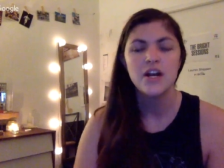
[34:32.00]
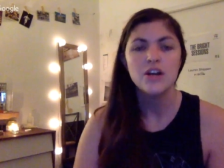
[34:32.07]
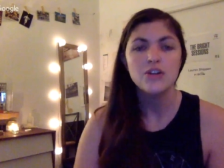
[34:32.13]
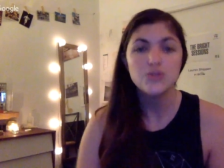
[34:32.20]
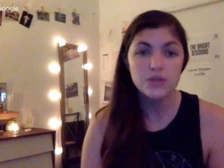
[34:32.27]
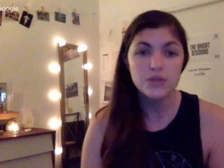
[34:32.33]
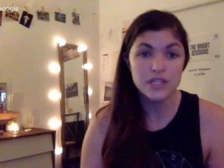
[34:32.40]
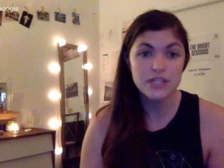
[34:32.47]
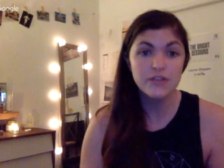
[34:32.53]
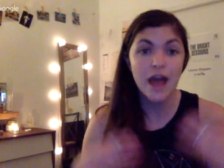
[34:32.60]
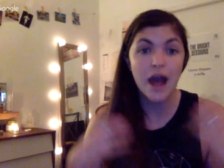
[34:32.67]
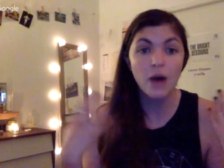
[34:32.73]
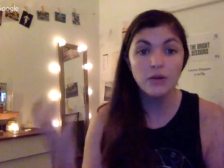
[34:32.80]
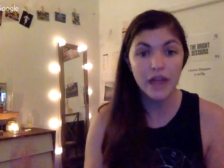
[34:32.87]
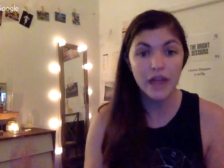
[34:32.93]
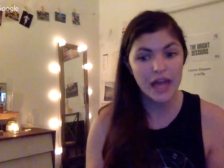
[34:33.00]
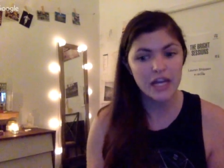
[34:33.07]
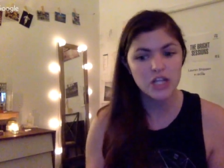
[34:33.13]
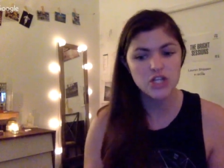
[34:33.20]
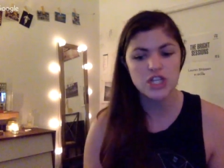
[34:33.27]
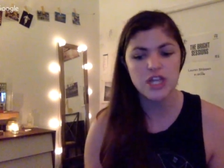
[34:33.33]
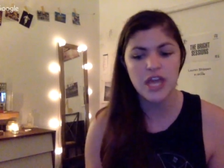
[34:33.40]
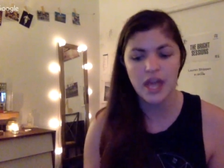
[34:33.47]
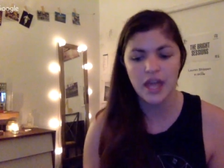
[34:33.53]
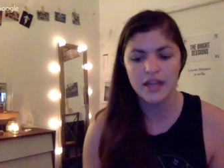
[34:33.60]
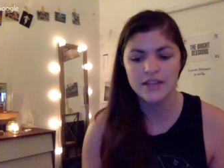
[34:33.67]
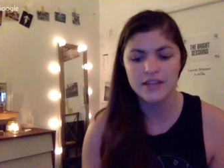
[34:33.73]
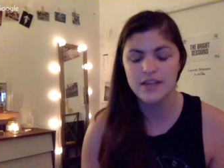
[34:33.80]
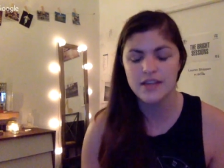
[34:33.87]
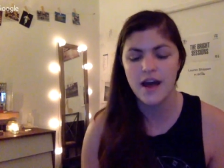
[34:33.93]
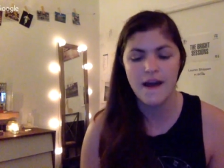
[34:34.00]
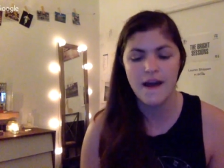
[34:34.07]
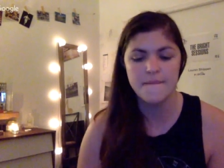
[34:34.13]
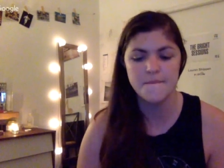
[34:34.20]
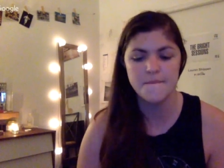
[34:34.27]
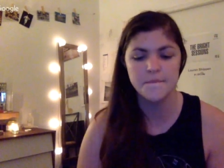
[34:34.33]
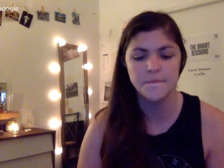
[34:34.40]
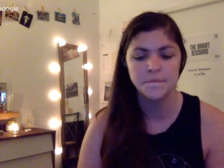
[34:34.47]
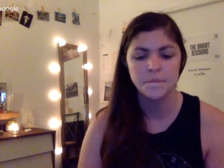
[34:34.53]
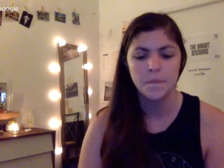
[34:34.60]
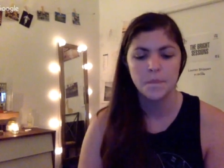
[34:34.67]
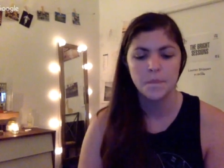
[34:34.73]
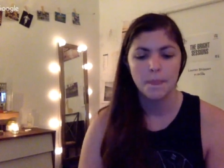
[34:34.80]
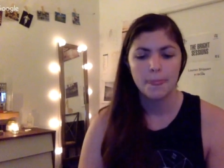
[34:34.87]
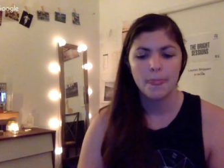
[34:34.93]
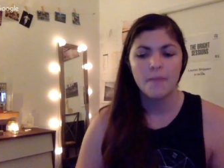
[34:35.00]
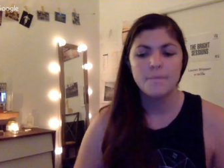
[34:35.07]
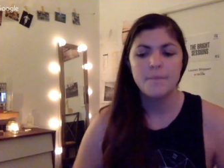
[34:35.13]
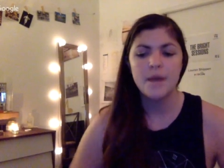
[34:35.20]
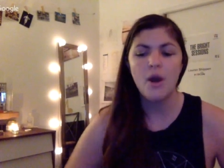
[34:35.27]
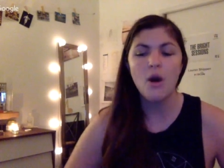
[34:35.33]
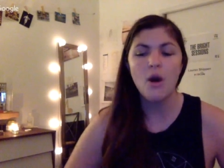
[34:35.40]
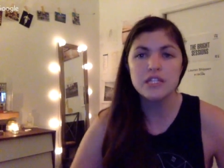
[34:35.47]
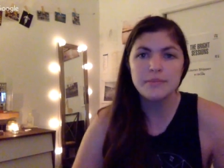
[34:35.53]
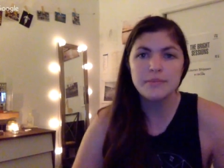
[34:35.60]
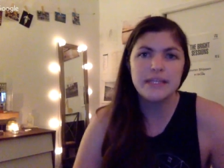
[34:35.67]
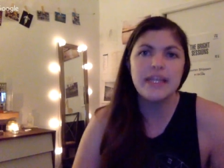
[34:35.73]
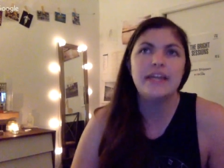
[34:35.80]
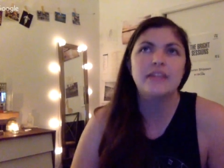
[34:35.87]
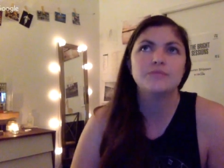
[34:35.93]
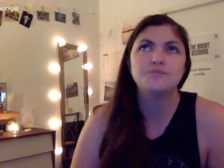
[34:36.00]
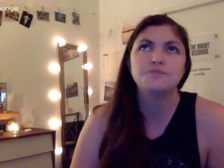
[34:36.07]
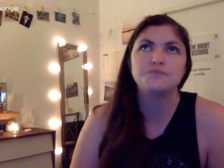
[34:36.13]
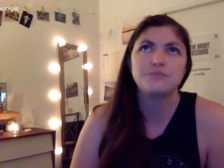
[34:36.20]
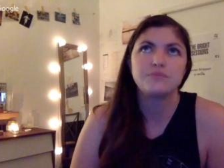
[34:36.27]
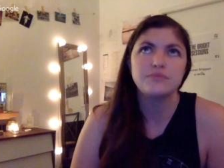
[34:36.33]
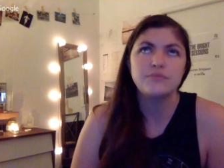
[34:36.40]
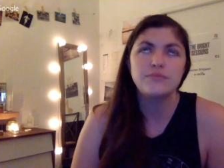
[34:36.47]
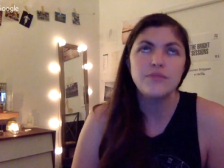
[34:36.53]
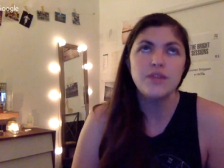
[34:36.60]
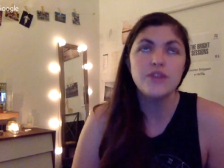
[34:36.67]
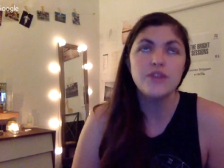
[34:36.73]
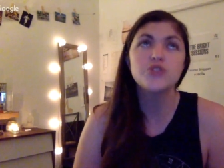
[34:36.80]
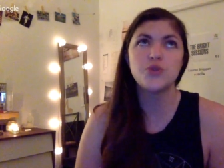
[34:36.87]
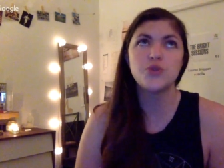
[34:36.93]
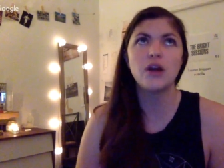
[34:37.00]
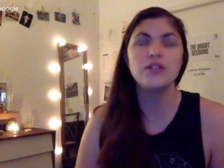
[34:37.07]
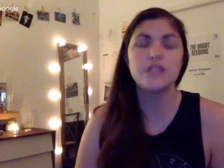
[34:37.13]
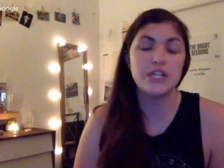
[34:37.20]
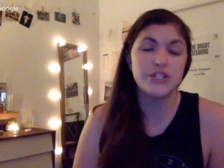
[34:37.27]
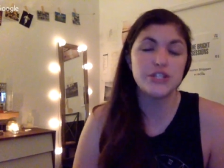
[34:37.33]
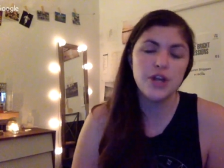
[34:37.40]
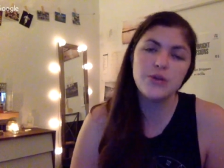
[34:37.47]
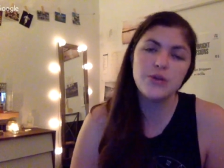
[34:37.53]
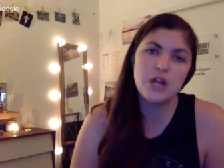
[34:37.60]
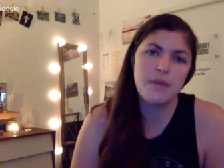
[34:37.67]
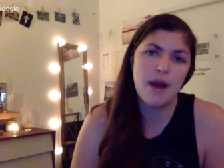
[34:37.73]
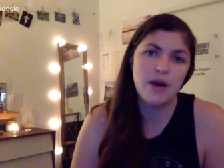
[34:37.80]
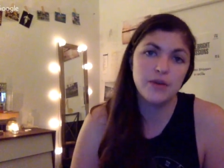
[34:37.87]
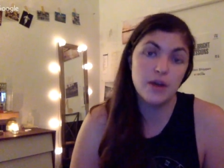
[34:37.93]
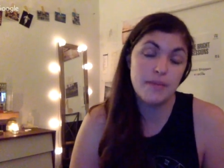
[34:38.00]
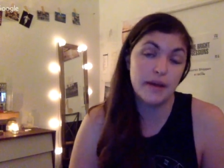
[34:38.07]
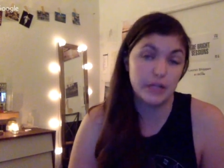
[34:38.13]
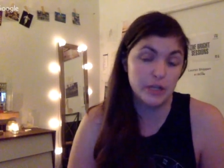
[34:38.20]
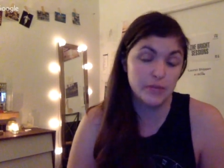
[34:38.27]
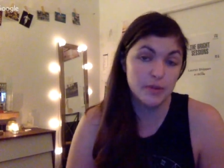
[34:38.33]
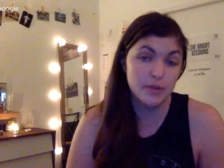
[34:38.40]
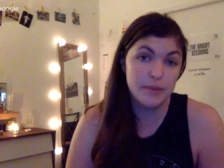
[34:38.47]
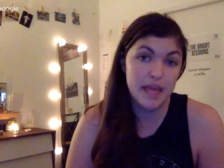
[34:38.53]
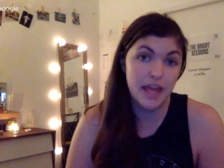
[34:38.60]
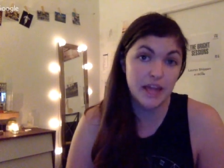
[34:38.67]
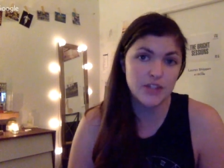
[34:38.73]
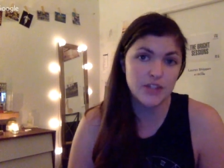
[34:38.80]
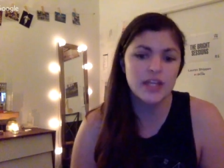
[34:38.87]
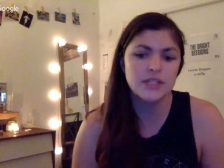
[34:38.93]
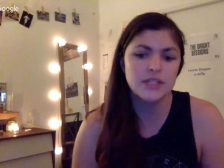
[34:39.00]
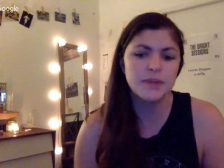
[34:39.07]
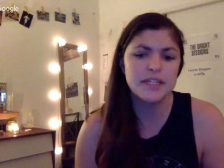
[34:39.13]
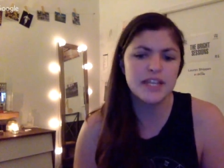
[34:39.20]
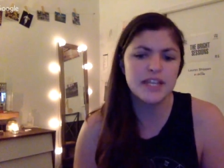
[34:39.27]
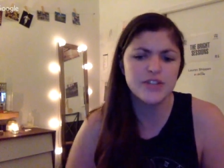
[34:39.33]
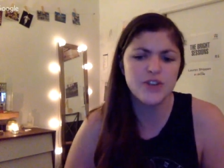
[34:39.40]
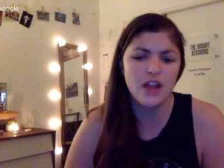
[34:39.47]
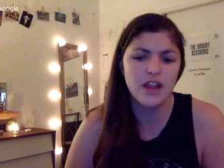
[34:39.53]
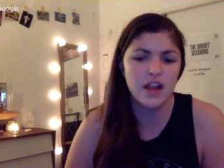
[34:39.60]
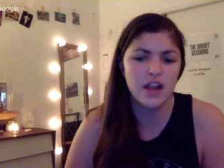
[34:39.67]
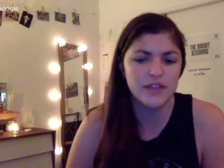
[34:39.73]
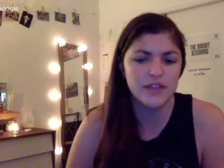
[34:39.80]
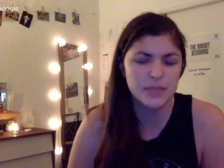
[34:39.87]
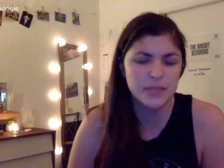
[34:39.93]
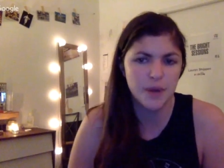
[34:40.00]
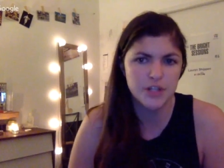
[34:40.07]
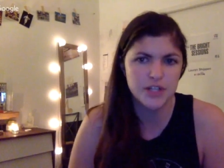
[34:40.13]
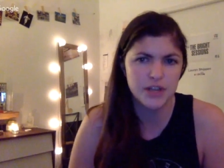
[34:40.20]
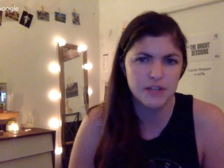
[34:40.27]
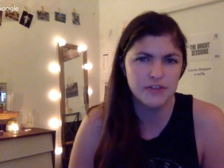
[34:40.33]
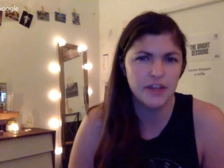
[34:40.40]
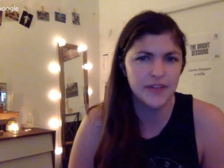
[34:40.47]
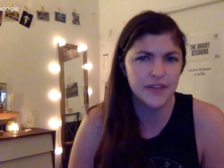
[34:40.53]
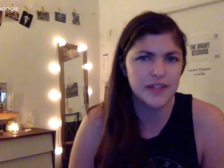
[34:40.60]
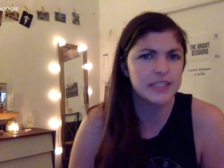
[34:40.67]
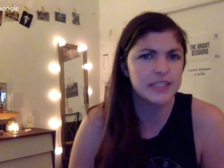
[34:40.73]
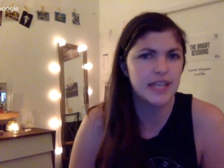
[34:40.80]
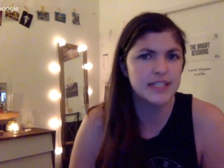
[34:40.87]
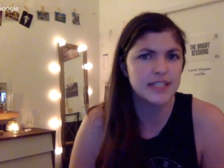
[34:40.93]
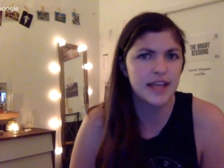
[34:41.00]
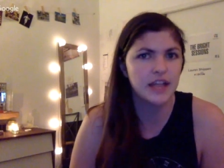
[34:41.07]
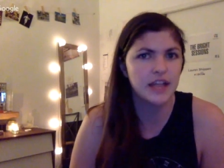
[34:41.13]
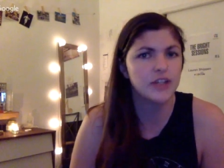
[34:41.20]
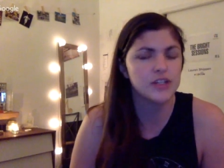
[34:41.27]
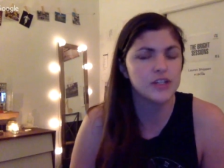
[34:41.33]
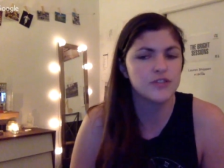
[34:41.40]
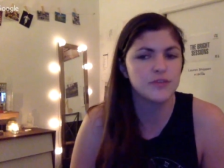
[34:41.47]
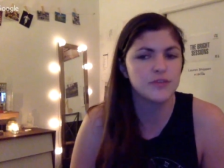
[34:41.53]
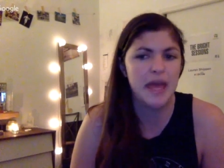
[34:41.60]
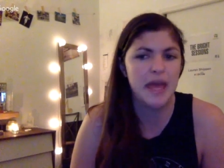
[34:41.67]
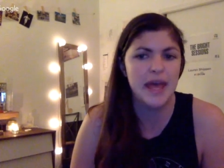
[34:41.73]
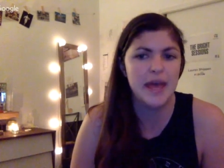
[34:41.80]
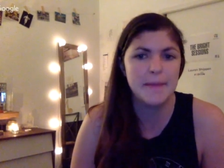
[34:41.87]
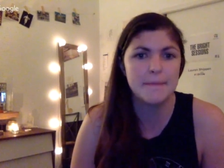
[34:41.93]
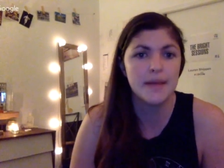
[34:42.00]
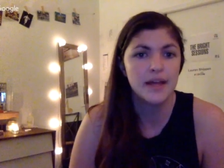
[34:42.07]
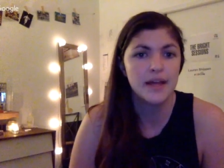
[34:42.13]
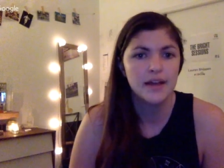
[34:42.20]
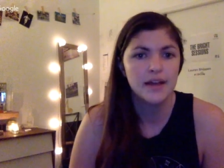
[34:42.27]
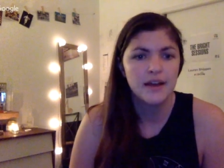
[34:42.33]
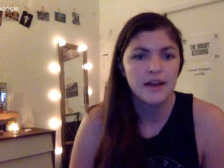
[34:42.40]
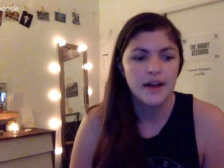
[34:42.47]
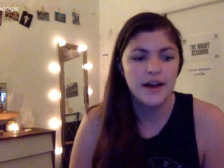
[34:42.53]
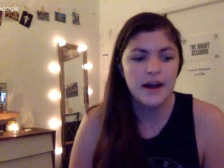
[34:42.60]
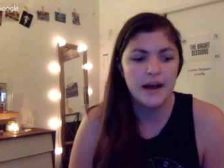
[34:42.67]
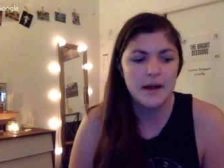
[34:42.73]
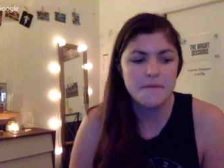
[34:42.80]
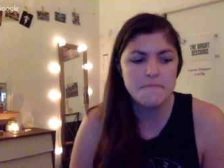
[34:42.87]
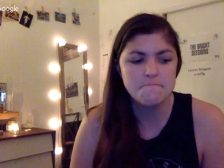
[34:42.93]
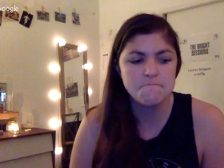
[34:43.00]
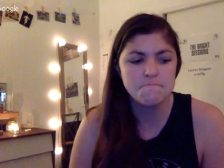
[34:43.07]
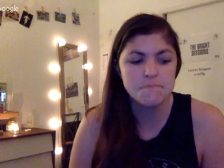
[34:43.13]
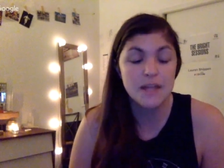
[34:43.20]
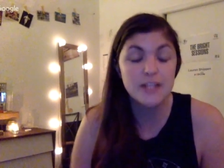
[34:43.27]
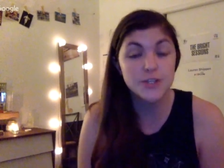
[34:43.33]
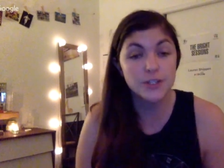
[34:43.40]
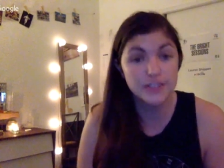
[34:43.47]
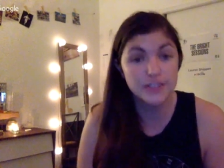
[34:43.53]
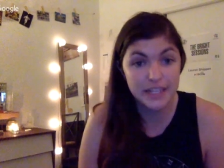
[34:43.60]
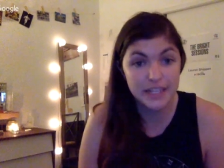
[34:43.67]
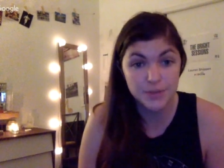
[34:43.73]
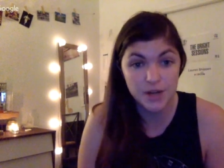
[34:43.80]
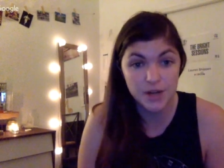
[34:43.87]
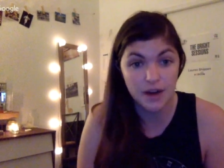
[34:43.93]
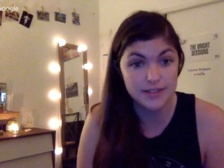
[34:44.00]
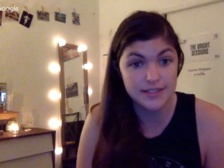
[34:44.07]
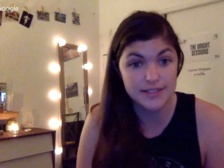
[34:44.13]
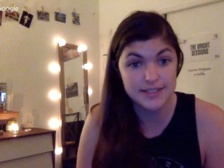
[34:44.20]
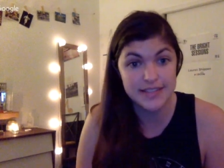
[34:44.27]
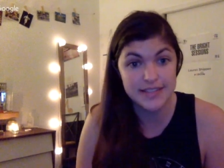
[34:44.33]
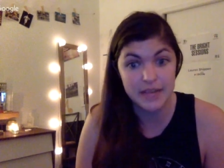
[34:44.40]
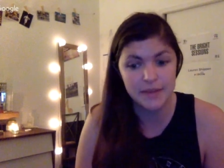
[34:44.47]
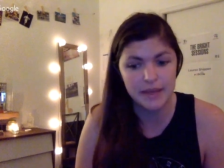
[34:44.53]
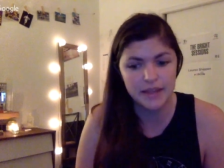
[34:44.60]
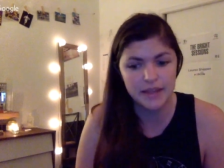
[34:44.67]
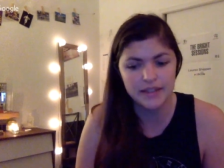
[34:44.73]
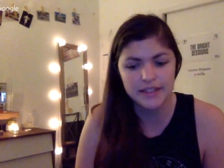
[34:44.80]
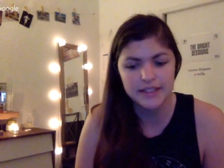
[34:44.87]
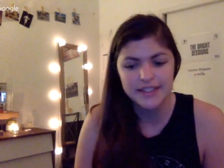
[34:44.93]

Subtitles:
sort of these outlandish things. But ultimately, the struggles in his shows are about human beings. So that's a place that I draw a lot of inspiration. I feel like that's a lesson that I learned from him. And certainly in regards to Damien,